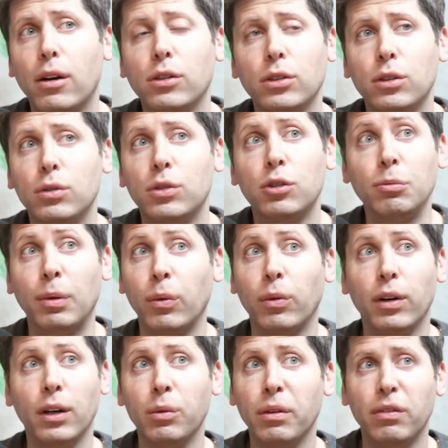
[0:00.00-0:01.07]
also super
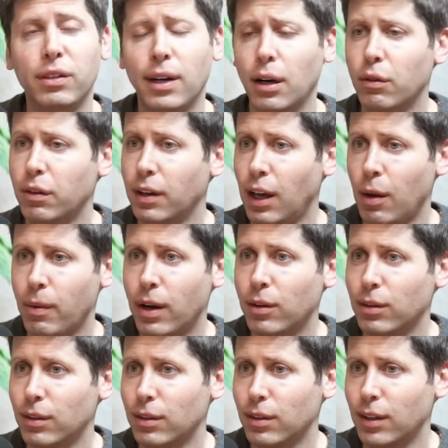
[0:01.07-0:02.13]
worried when photography came out.